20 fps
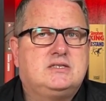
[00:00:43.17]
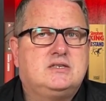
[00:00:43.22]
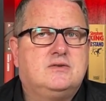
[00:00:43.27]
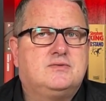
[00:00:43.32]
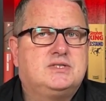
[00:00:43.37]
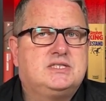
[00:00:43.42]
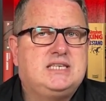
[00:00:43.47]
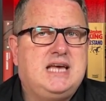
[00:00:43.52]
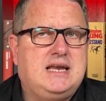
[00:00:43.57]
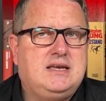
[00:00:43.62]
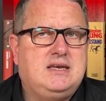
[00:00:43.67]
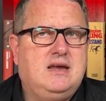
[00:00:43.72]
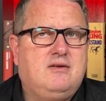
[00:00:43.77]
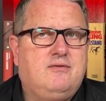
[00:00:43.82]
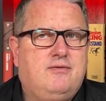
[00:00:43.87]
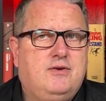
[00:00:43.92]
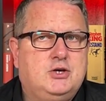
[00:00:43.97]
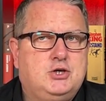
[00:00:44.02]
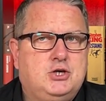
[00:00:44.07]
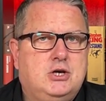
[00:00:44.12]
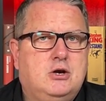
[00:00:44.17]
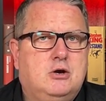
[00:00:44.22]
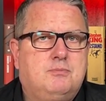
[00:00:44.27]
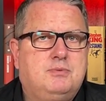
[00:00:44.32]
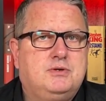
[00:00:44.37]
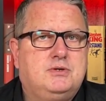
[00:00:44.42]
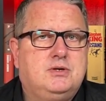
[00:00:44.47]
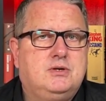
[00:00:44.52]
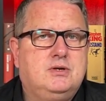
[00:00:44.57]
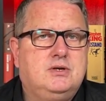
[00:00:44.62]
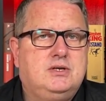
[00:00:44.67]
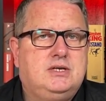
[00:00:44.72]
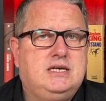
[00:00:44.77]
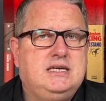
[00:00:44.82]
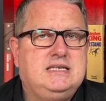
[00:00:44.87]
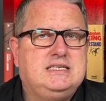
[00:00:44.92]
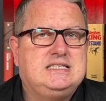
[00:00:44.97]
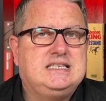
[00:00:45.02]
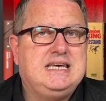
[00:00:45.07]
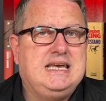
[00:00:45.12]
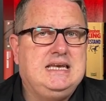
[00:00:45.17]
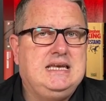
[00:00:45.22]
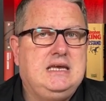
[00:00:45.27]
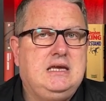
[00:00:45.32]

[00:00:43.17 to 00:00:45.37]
of setting fishing opportunities in